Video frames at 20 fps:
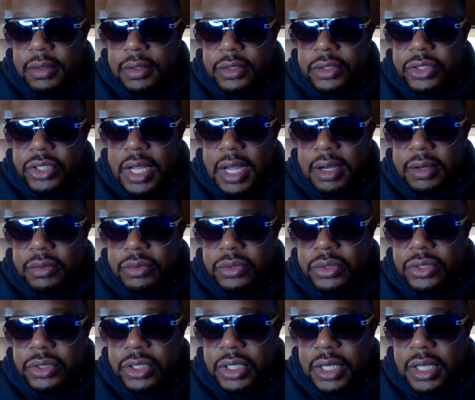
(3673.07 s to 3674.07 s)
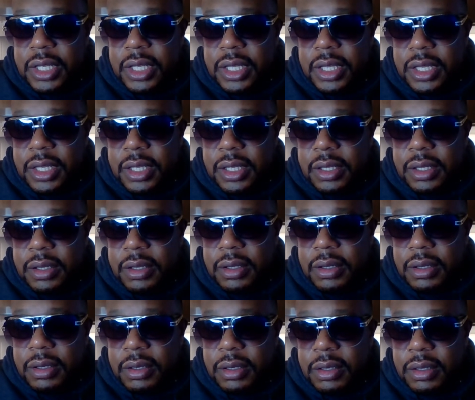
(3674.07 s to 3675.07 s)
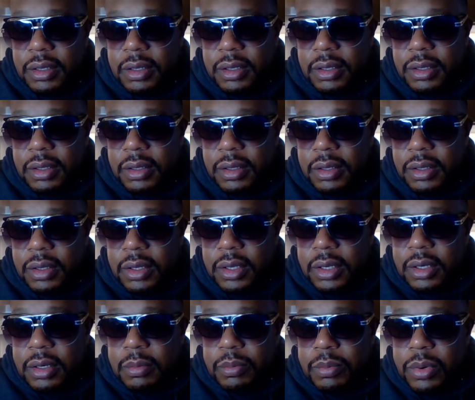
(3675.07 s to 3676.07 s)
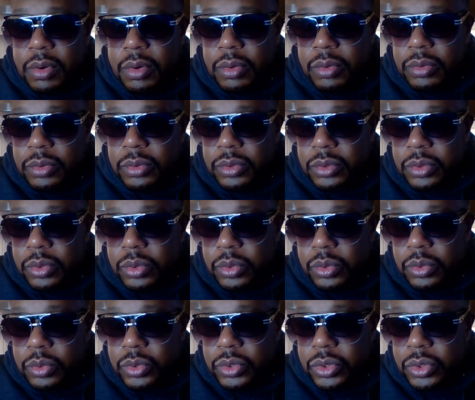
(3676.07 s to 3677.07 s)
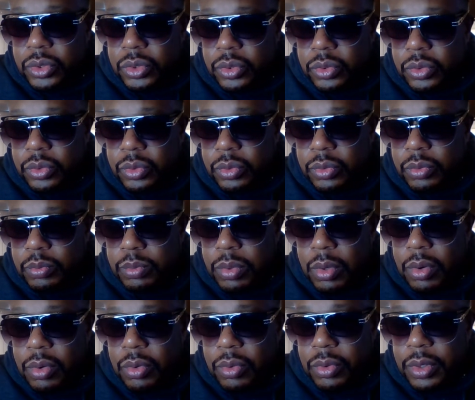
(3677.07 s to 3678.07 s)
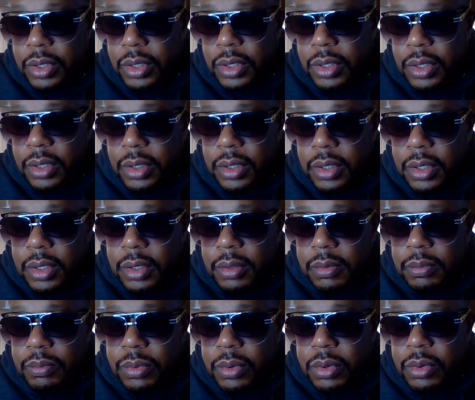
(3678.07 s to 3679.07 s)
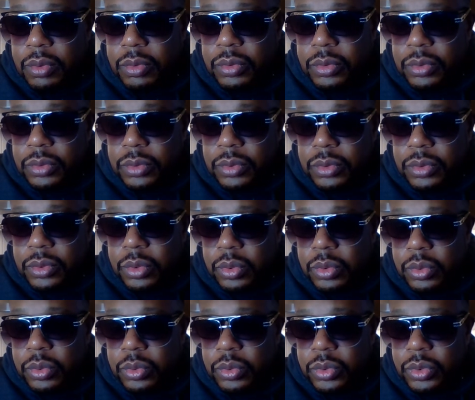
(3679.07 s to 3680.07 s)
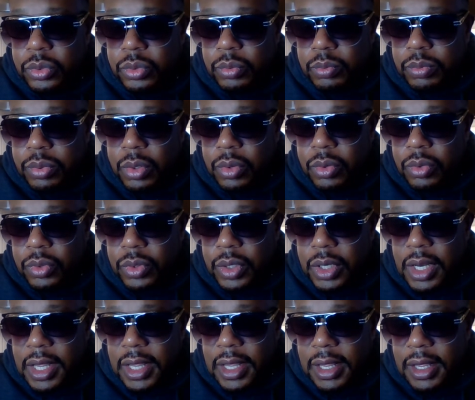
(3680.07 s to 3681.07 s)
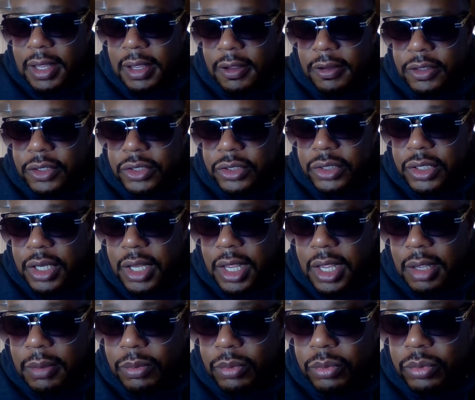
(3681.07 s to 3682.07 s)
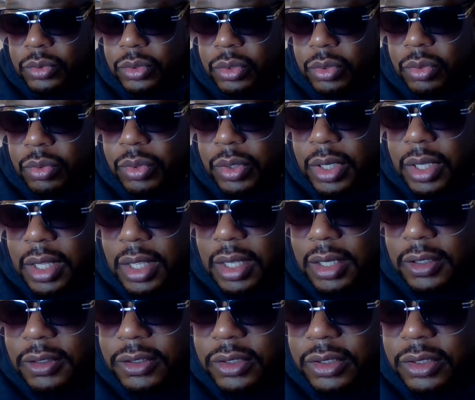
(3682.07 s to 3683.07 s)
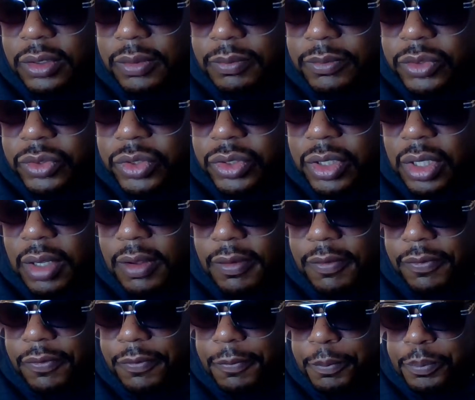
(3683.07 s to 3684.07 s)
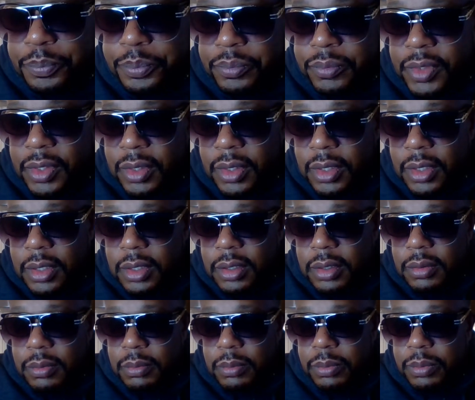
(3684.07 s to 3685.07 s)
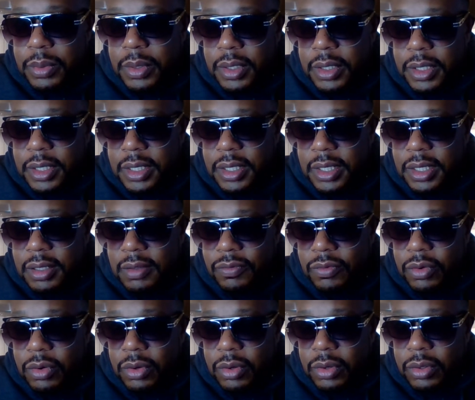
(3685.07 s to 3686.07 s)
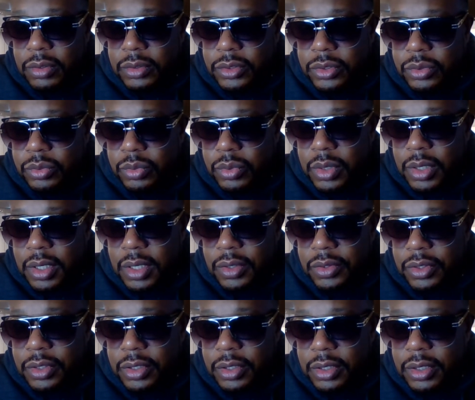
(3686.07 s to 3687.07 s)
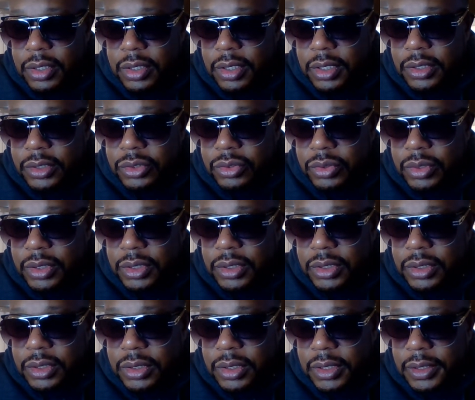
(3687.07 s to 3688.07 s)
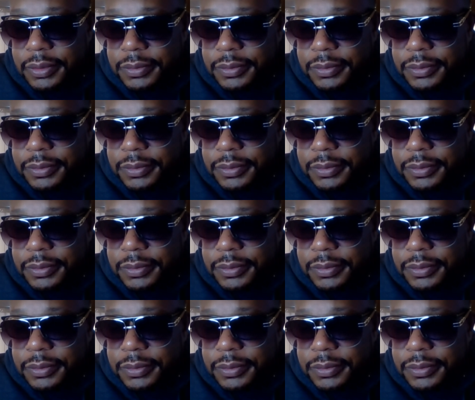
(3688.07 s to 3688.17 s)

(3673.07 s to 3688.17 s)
Taco said, broke due to broke due to broke leg, disabled, don't get stuff, but give all to other countries.